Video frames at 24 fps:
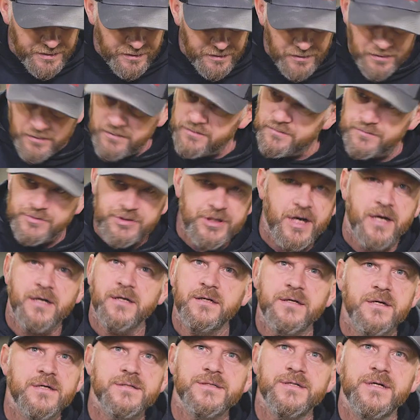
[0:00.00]
again, Johnny
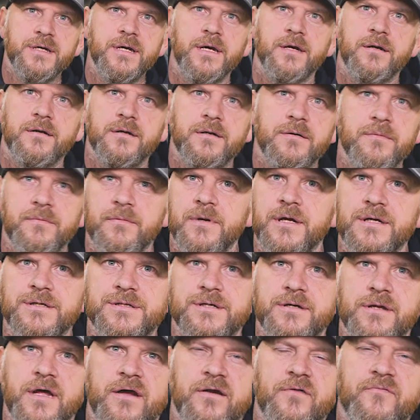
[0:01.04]
does it again. He
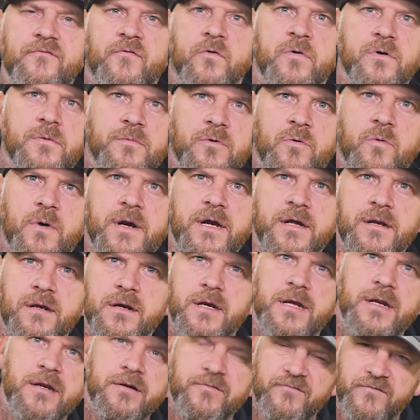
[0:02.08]
gets you that affordable way to
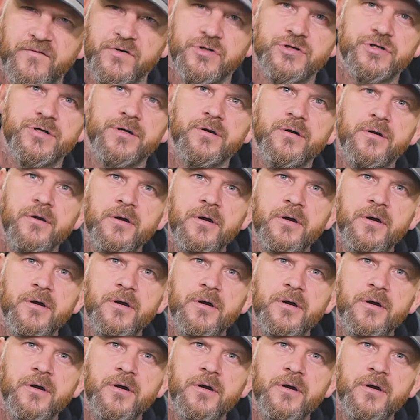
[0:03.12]
get in fishing.